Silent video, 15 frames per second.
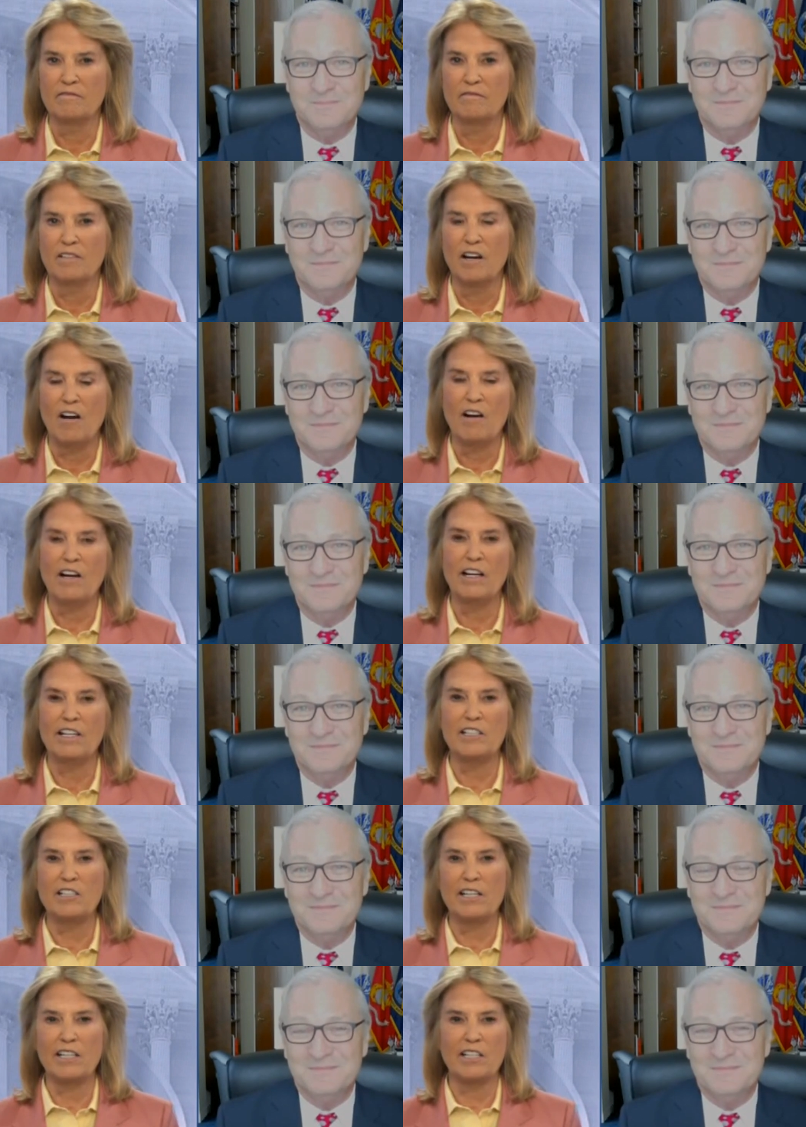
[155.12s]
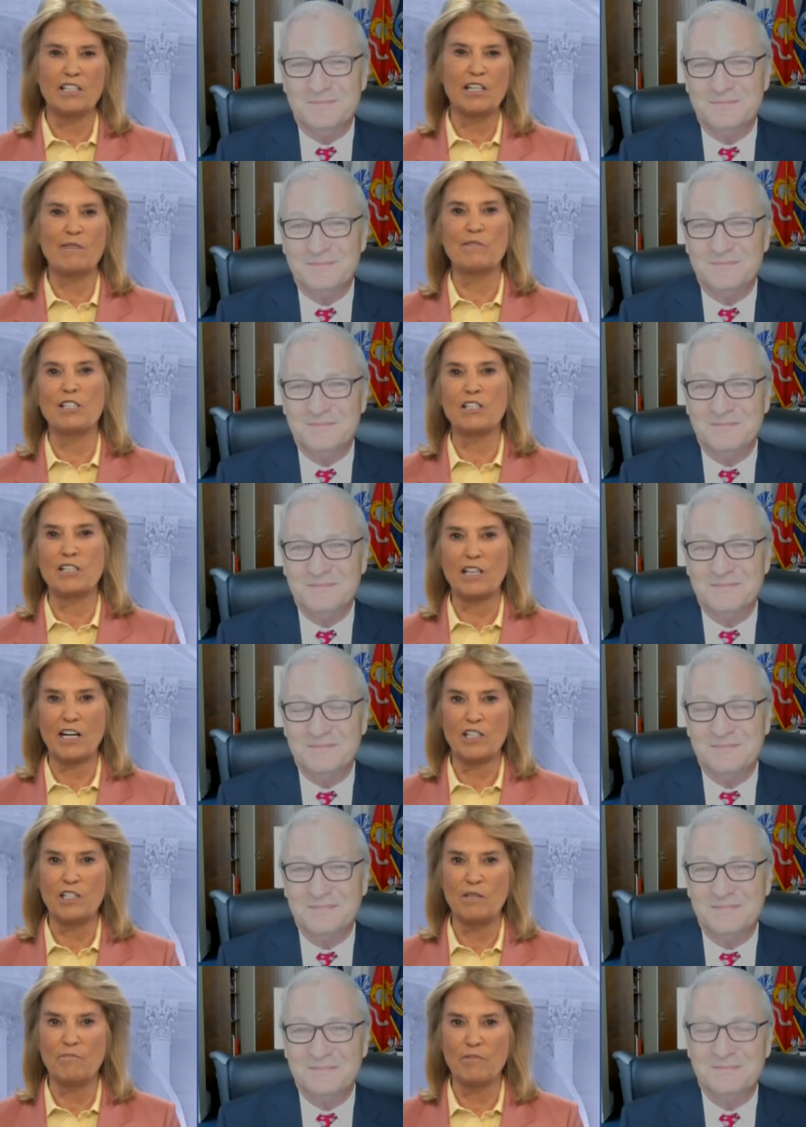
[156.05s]
Speaker 1: All right, let's say that some
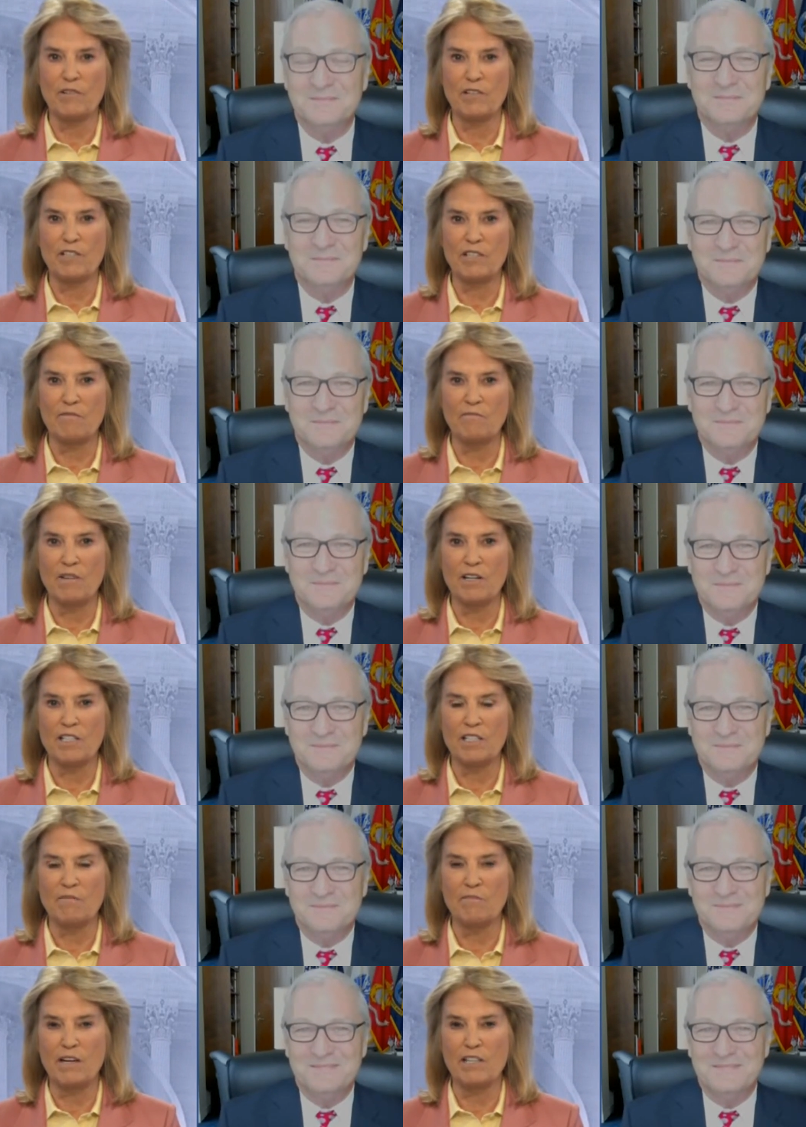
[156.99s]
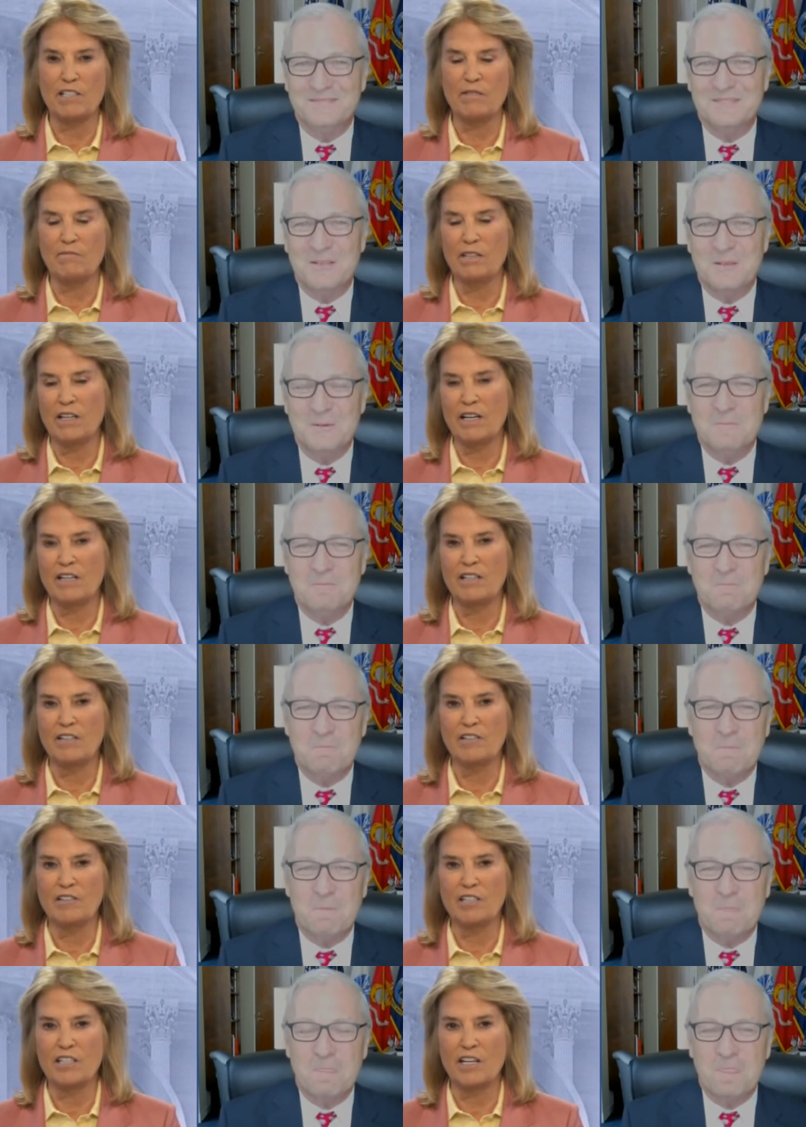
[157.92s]
sketchy person wants to buy some land in
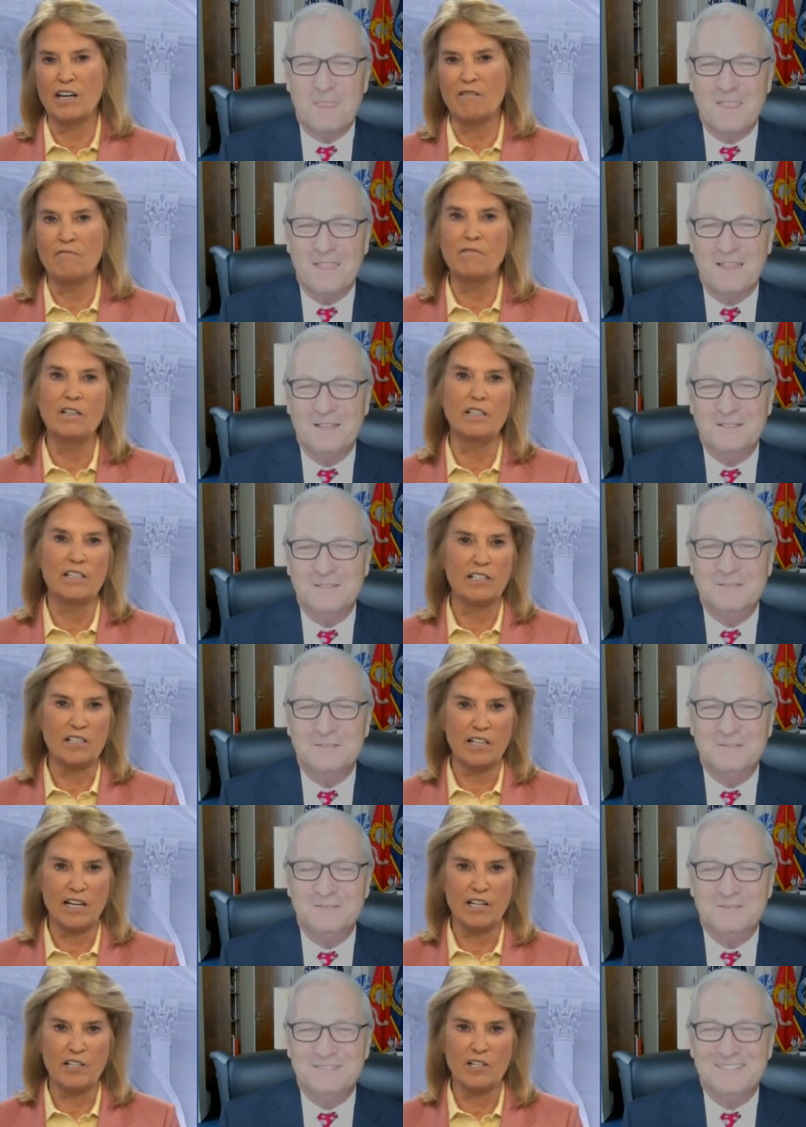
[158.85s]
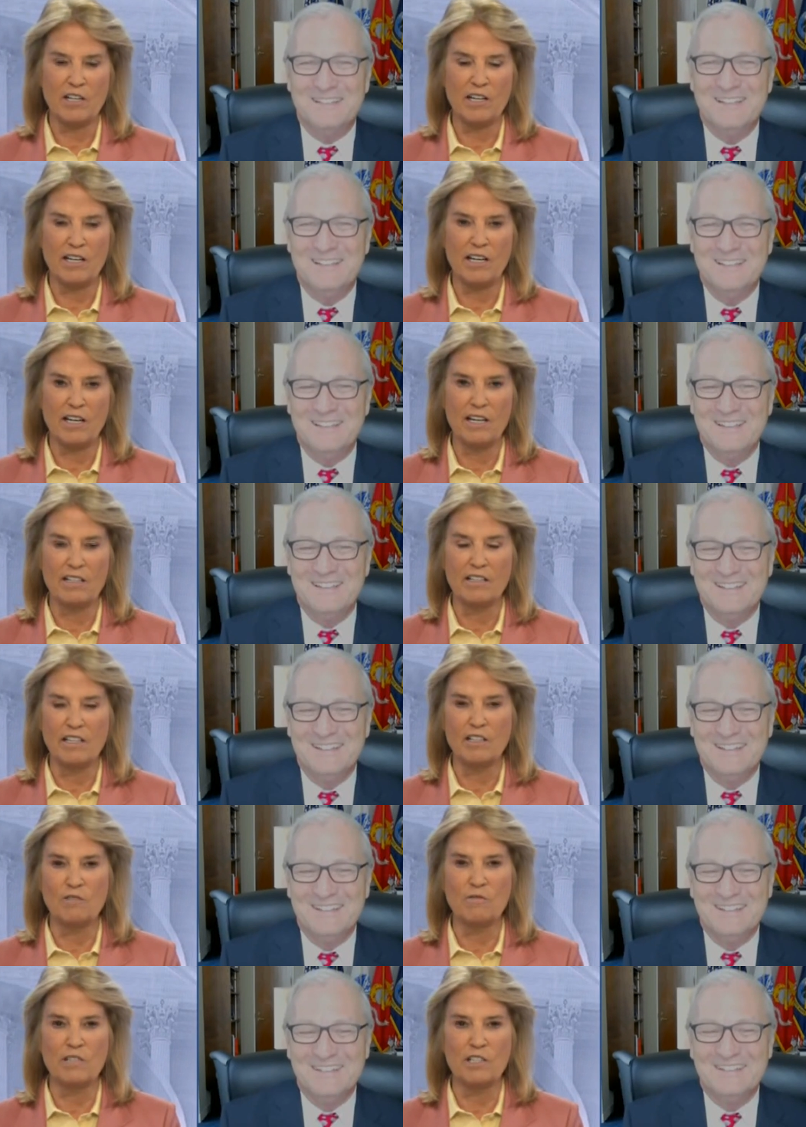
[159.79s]
your state, really sketchy, and
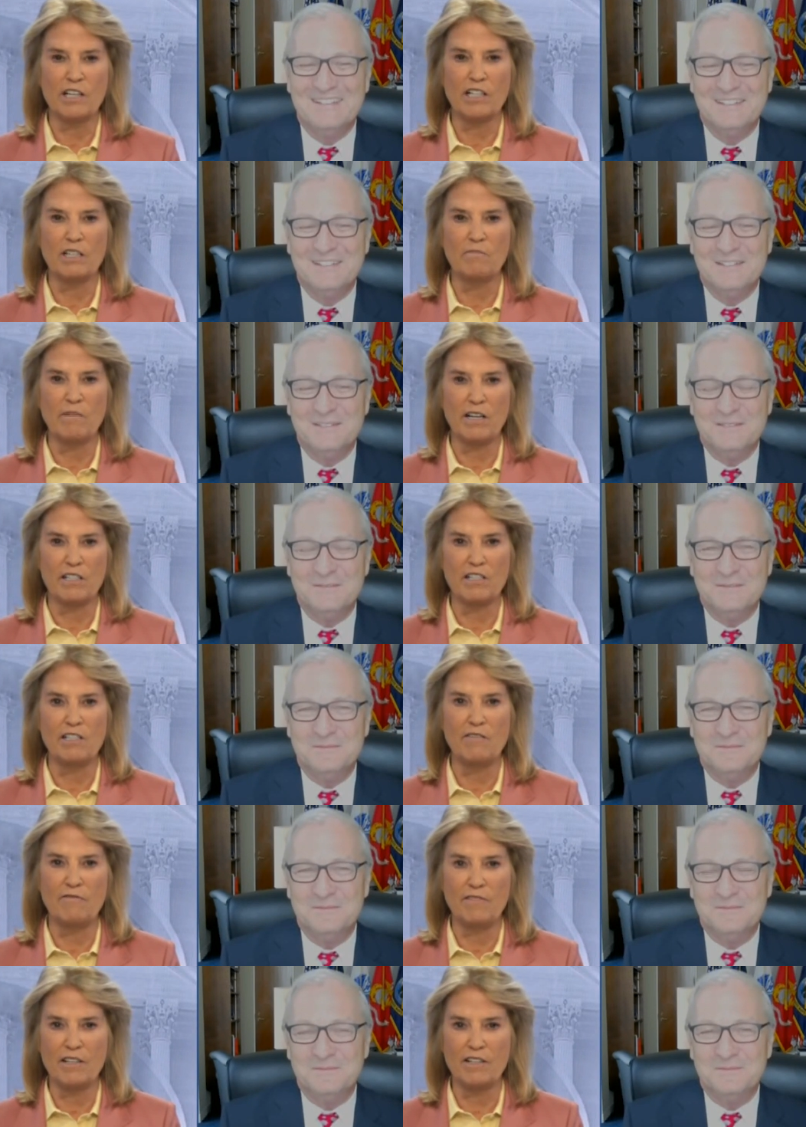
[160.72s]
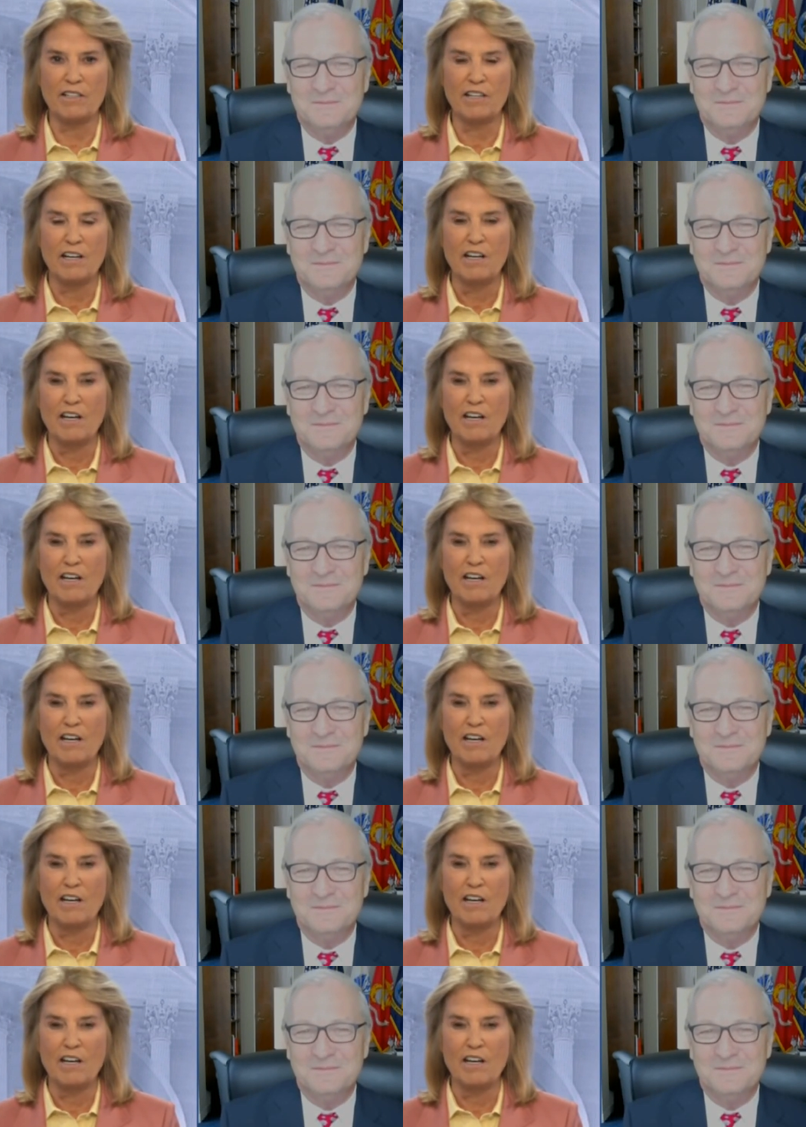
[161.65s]
gets rejected by CFIUS.